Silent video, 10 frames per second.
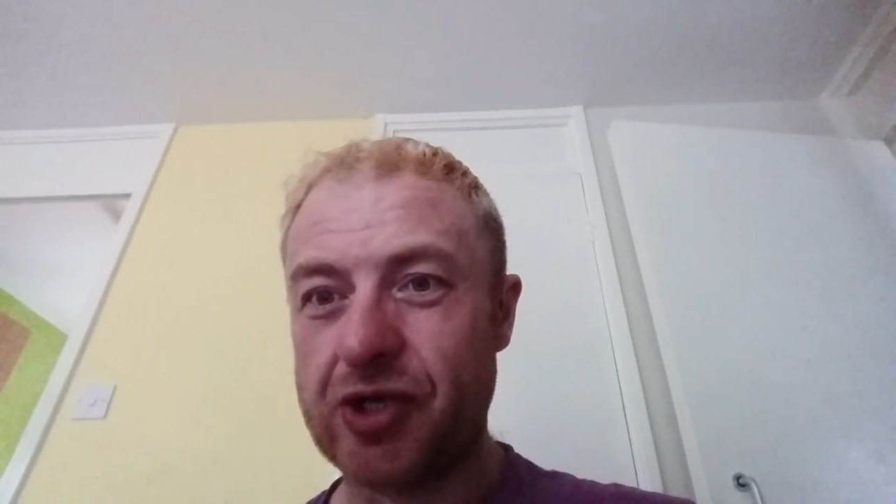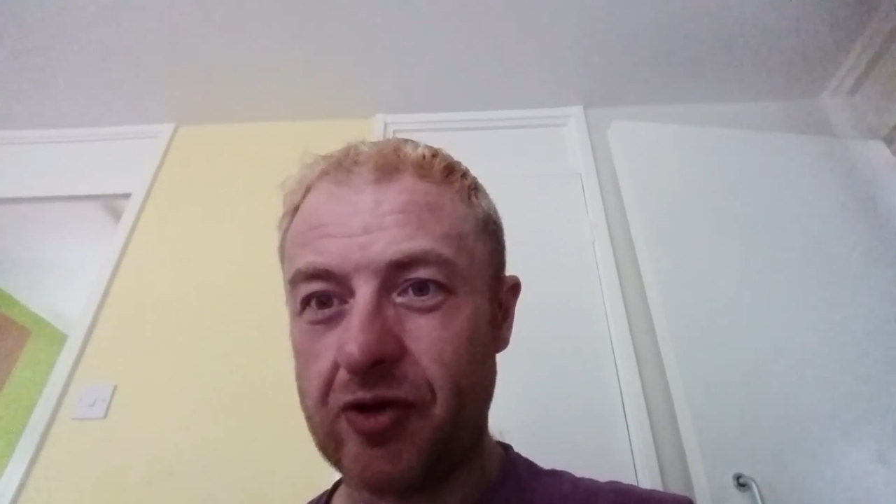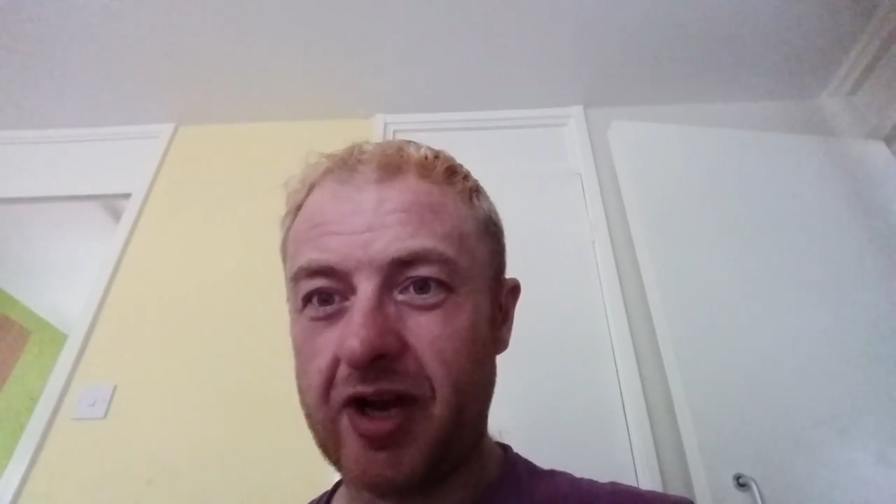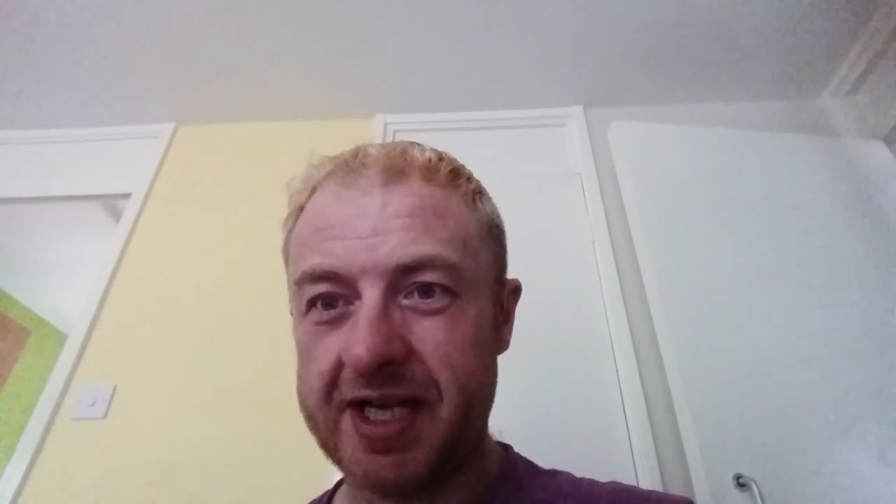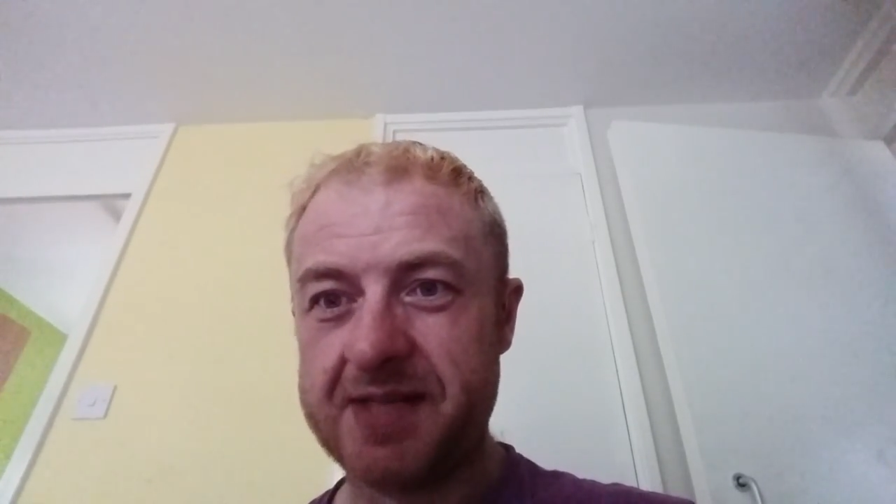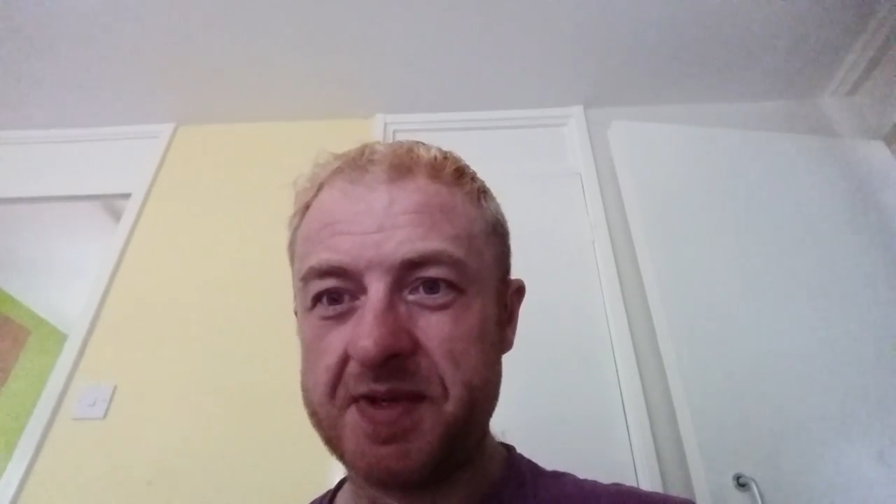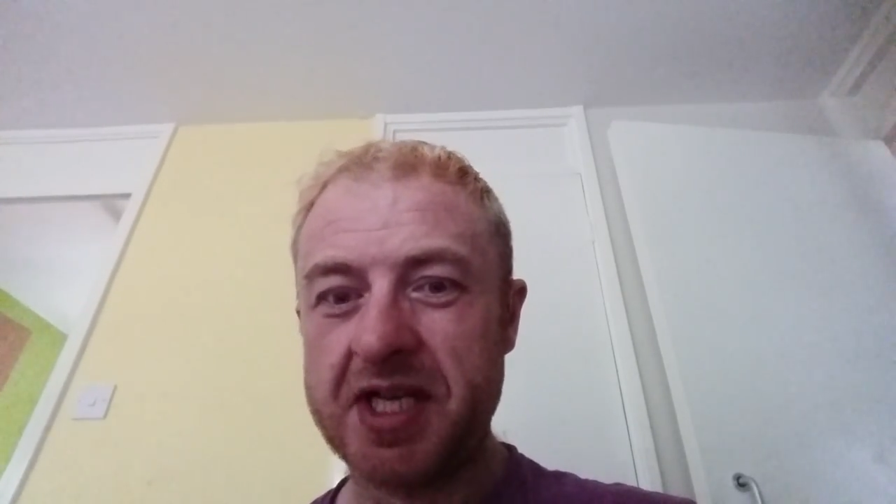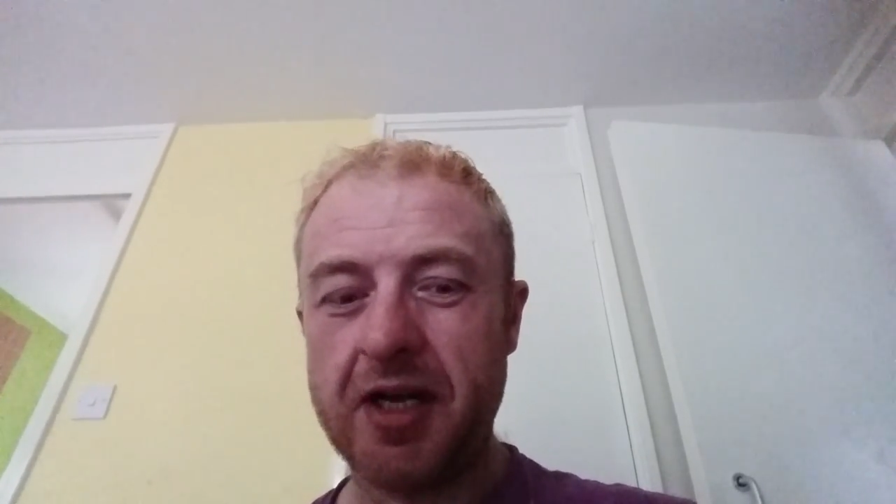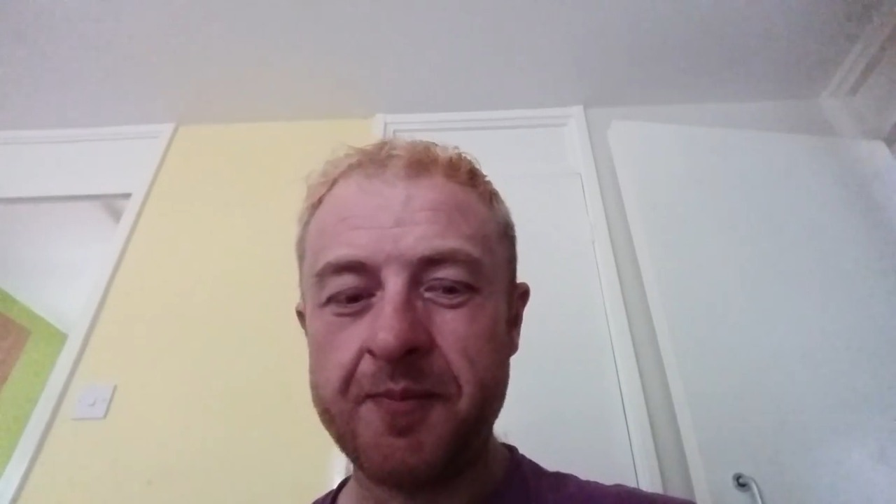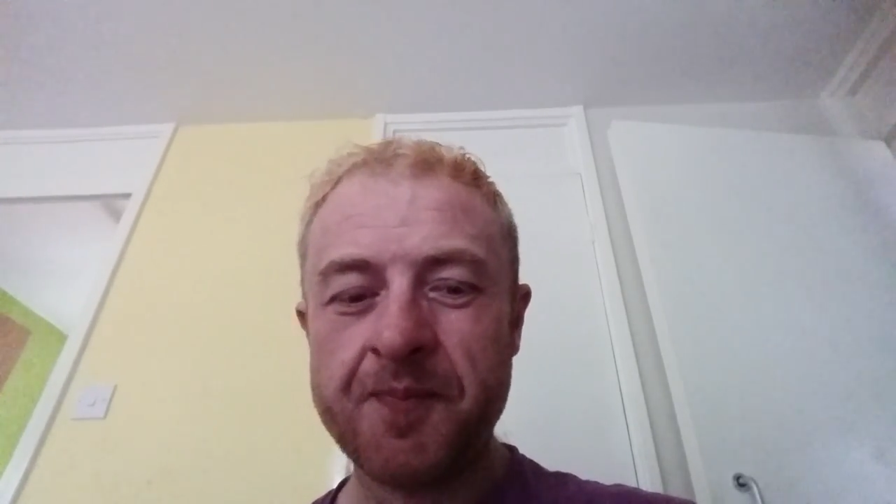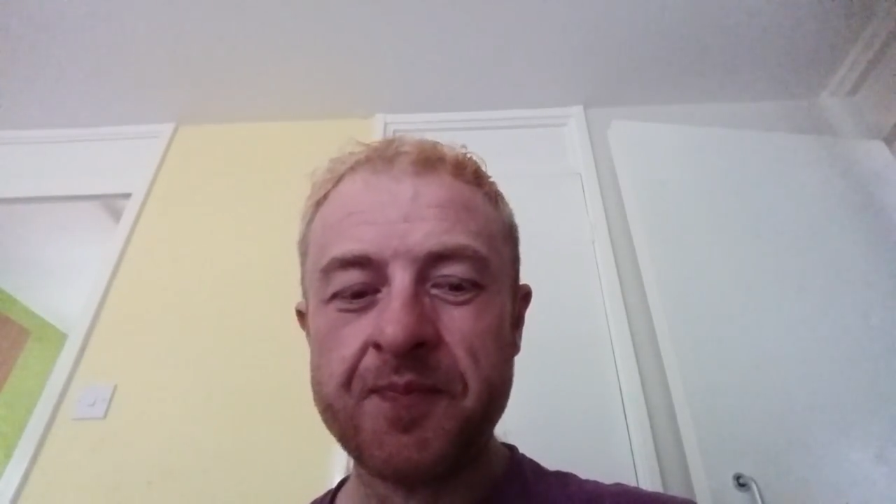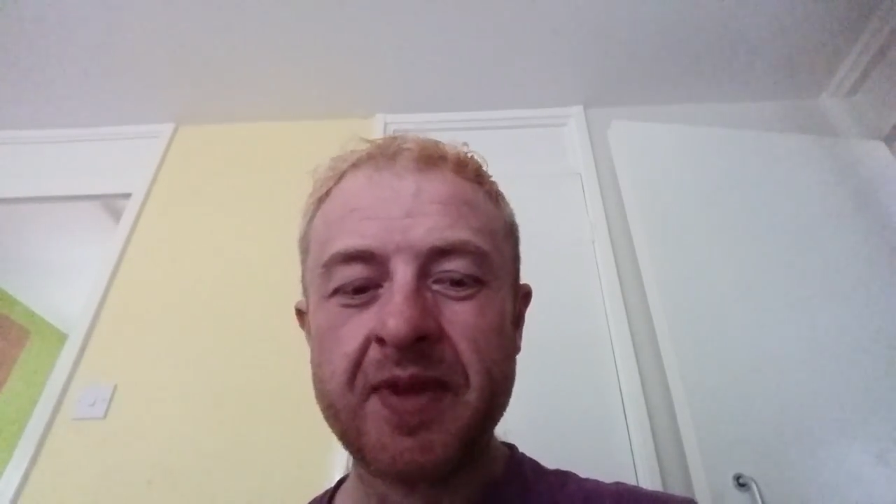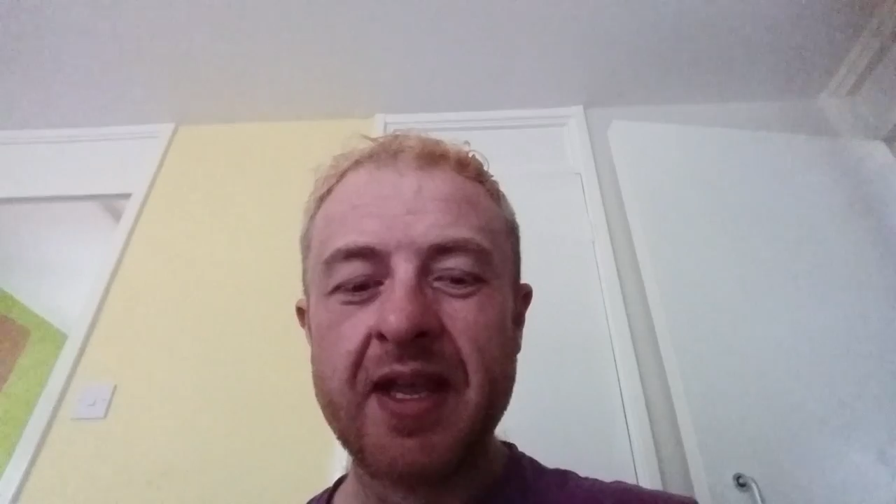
storyline to be done,